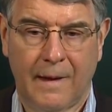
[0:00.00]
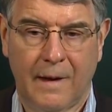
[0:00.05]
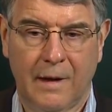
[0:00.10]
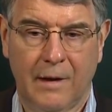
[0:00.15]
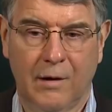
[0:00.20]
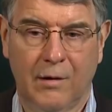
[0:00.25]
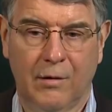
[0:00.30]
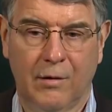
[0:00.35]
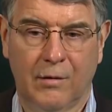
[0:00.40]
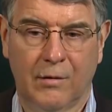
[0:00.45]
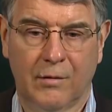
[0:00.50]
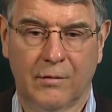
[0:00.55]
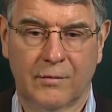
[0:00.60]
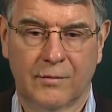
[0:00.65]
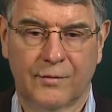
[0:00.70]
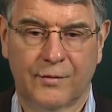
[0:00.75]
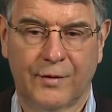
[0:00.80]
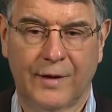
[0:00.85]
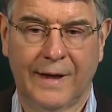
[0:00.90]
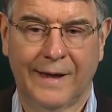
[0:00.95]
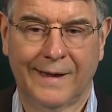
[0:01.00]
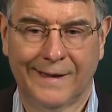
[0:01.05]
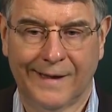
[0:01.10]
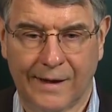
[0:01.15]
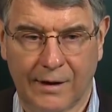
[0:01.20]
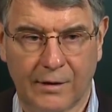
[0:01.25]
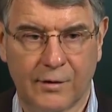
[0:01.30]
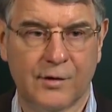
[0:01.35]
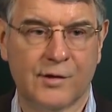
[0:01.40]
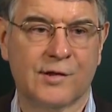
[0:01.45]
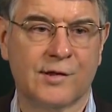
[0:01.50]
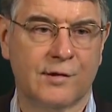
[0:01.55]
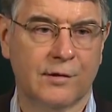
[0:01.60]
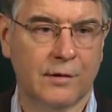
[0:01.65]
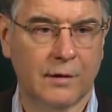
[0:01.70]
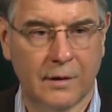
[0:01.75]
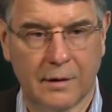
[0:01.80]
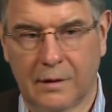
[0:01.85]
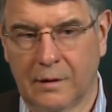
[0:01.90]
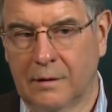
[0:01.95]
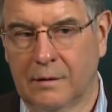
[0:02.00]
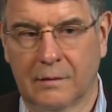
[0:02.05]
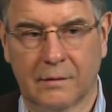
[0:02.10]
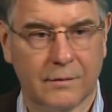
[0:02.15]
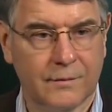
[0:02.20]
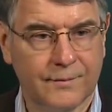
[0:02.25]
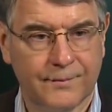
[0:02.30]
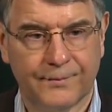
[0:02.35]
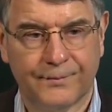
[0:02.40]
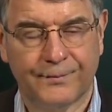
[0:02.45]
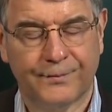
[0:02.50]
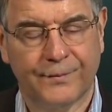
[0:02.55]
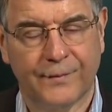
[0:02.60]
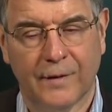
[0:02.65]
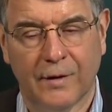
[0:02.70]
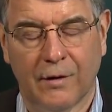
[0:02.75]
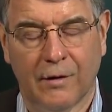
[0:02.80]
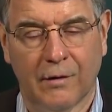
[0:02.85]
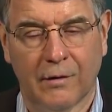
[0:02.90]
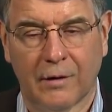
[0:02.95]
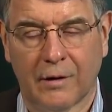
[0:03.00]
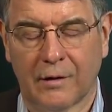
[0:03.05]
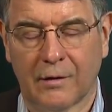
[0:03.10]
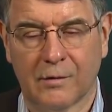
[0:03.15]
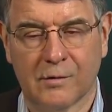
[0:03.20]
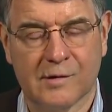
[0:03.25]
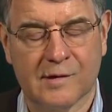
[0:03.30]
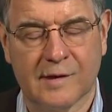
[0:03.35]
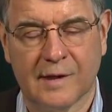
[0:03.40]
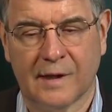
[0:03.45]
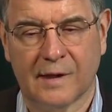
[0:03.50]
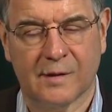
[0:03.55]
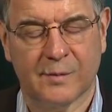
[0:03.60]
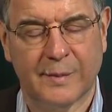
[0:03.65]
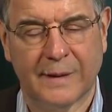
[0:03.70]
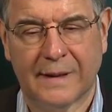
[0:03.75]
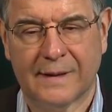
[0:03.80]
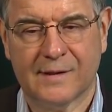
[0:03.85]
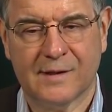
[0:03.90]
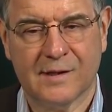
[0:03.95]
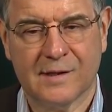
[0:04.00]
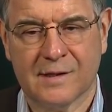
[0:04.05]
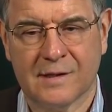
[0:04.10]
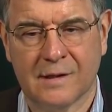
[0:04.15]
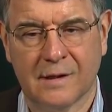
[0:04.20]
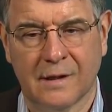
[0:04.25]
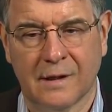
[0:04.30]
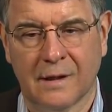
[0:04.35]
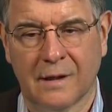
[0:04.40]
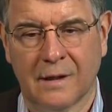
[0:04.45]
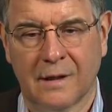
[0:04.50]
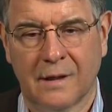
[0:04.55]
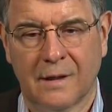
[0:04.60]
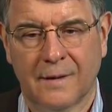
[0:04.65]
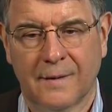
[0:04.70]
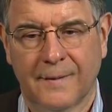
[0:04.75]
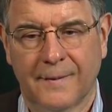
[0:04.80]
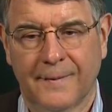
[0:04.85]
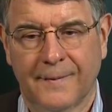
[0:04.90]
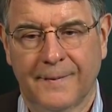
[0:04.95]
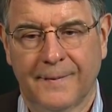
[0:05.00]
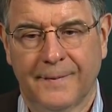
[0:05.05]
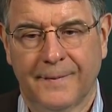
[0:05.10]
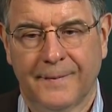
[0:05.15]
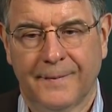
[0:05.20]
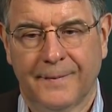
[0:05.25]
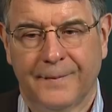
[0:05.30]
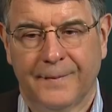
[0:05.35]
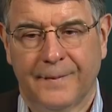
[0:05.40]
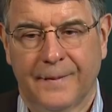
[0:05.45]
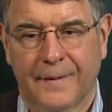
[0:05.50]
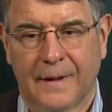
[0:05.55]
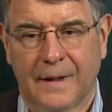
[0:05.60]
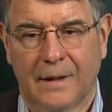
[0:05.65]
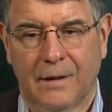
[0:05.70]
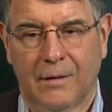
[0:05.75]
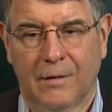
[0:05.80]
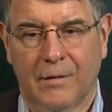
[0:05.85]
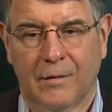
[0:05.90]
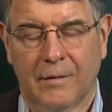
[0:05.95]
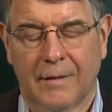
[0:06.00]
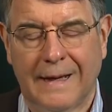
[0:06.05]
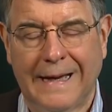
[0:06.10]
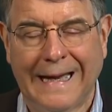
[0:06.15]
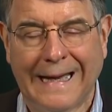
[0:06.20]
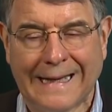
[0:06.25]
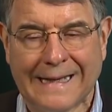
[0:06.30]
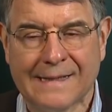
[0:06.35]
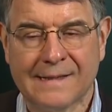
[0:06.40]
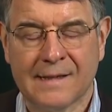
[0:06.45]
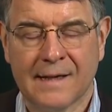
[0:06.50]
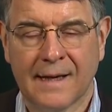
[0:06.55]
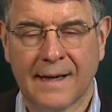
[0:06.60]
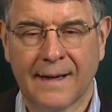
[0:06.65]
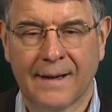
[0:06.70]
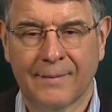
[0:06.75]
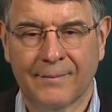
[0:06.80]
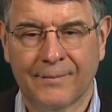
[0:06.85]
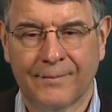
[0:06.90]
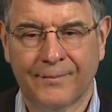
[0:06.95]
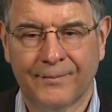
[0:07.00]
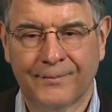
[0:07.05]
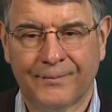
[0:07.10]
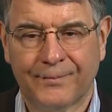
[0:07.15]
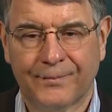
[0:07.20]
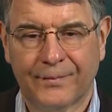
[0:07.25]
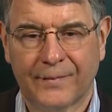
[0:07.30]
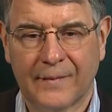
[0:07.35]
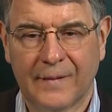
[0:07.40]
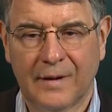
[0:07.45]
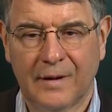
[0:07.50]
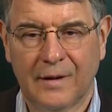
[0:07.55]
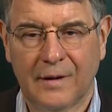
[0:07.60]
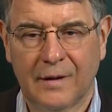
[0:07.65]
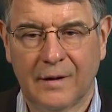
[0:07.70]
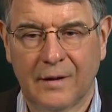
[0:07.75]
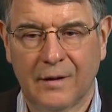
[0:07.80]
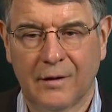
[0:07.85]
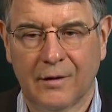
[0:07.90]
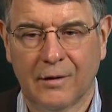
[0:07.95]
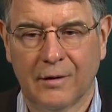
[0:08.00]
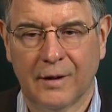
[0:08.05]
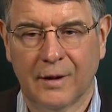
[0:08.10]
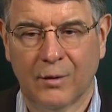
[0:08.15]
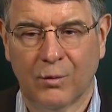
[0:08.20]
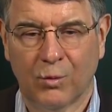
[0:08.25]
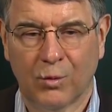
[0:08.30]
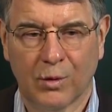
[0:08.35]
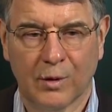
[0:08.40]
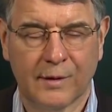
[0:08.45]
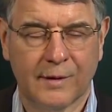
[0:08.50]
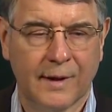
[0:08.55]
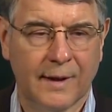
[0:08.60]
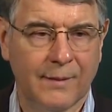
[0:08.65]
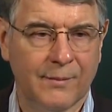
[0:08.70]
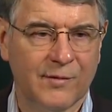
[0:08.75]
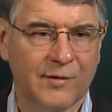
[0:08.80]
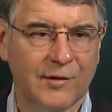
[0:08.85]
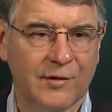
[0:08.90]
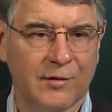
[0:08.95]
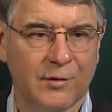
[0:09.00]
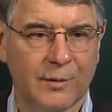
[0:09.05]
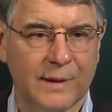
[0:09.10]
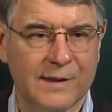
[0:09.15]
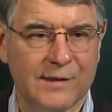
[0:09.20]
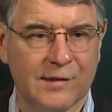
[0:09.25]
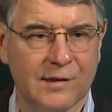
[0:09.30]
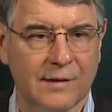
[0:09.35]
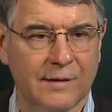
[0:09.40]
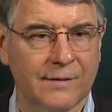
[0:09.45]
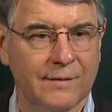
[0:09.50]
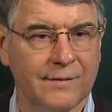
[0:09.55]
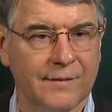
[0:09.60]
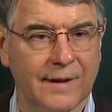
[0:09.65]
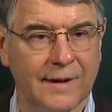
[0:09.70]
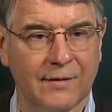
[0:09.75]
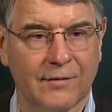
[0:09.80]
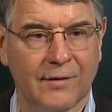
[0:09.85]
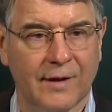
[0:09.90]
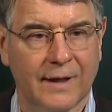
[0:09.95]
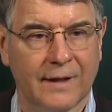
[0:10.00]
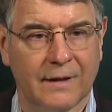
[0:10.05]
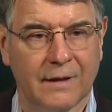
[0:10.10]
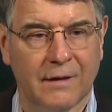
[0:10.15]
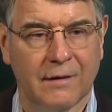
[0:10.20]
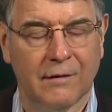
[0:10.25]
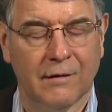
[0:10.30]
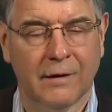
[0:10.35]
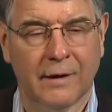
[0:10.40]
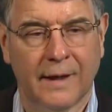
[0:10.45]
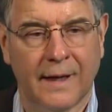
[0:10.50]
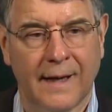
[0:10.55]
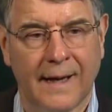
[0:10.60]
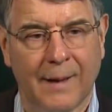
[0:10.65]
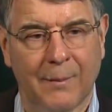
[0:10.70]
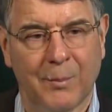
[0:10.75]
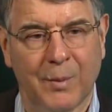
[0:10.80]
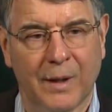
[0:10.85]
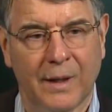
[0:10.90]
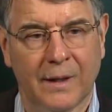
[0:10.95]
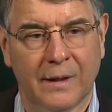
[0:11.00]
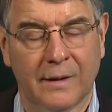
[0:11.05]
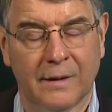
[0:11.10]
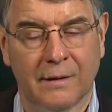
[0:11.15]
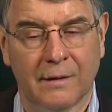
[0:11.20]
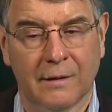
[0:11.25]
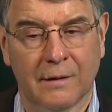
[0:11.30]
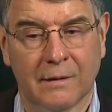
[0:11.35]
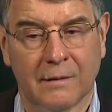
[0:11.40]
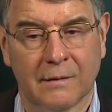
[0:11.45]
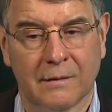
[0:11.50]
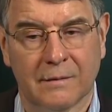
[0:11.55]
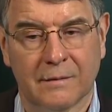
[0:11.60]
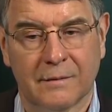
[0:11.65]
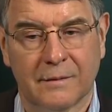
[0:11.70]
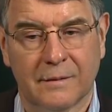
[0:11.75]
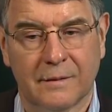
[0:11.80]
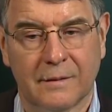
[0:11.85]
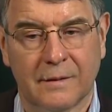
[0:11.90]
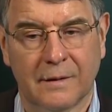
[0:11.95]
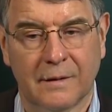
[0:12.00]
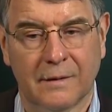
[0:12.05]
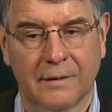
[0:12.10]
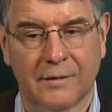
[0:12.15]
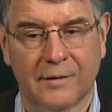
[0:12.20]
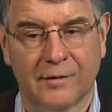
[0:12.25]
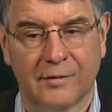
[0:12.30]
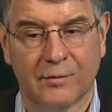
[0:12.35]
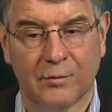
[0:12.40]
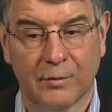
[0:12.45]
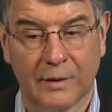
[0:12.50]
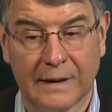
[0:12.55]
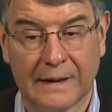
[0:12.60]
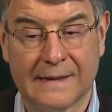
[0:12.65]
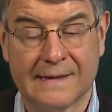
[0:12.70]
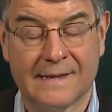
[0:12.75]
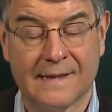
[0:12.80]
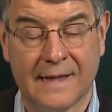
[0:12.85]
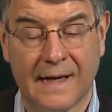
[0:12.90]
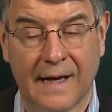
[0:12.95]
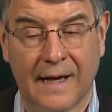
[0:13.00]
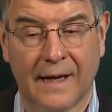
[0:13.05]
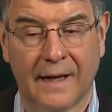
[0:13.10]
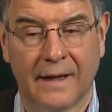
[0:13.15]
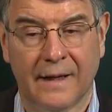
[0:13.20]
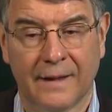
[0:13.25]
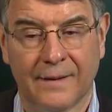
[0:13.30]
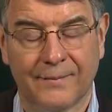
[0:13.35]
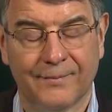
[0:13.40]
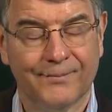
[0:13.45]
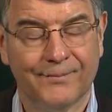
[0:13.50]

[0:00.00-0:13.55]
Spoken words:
you know, saying they understood and all of those things. But it just, you know, anytime you're in a wartime situation, things like that are going to happen, and they're just really sad.